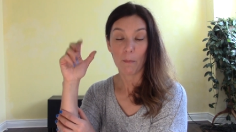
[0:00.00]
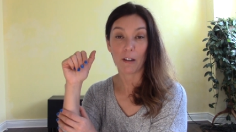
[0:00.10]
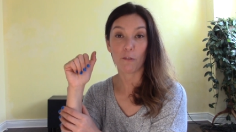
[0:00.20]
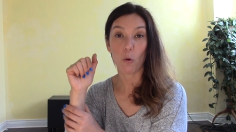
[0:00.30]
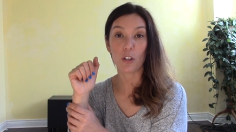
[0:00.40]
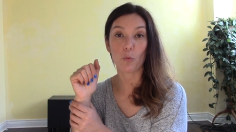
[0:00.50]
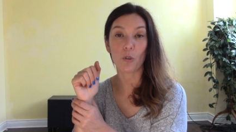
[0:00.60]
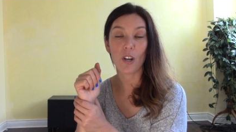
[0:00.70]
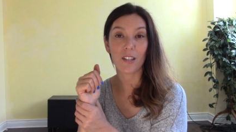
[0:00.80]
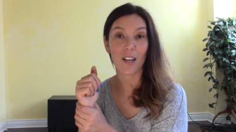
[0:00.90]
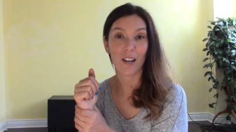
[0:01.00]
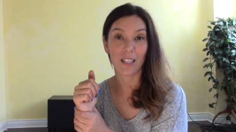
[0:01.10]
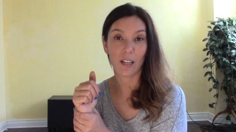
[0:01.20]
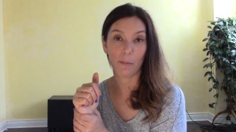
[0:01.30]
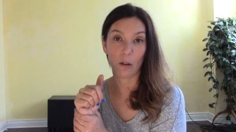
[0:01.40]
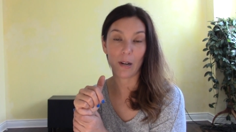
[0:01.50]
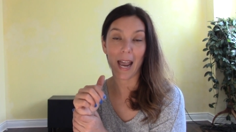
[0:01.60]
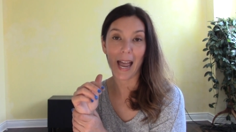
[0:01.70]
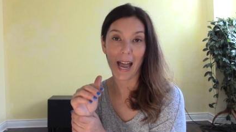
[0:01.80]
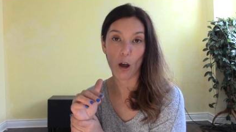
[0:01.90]
But of course, we're not talking about
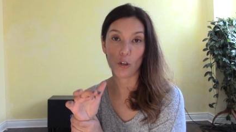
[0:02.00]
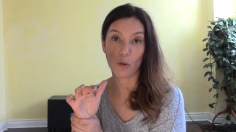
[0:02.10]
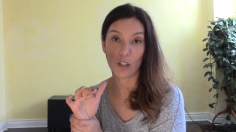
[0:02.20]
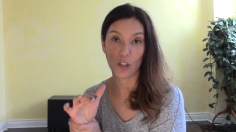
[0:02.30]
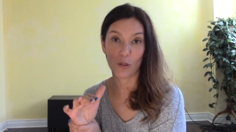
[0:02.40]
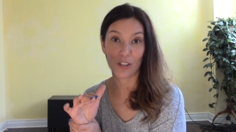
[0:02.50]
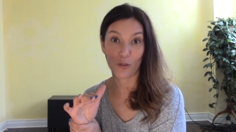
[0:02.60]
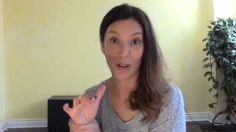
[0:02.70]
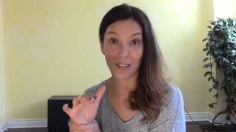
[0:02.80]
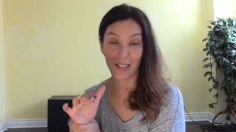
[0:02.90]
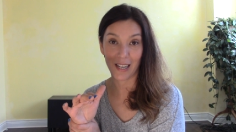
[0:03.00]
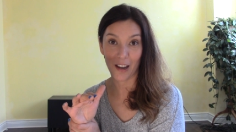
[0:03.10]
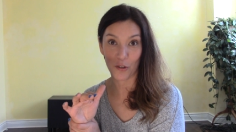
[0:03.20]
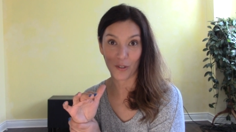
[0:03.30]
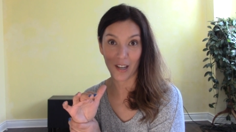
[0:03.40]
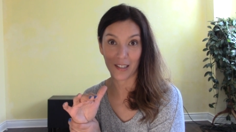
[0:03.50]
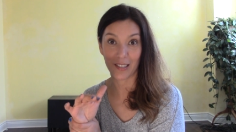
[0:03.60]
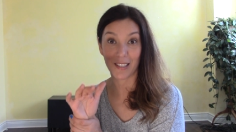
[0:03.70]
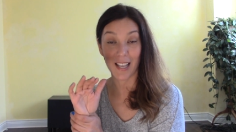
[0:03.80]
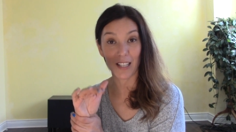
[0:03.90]
how you can do the strengthening
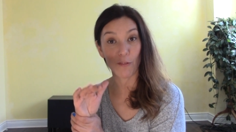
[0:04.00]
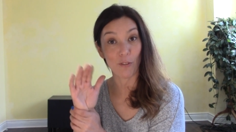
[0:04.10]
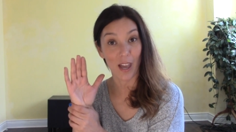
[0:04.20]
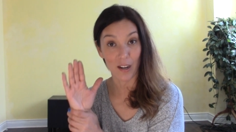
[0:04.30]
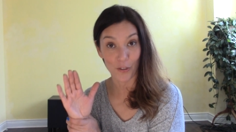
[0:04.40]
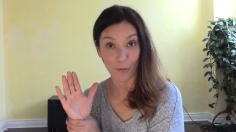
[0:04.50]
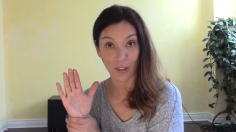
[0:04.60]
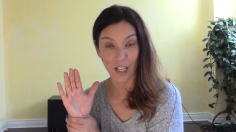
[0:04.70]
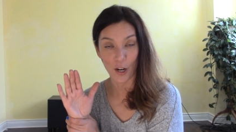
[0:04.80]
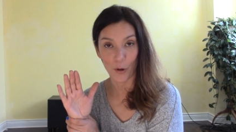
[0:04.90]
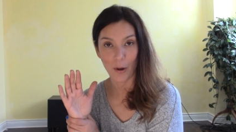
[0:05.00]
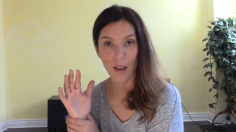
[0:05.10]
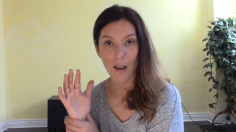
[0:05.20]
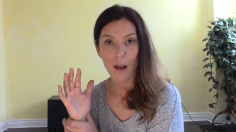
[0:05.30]
exercises. That's for that other video.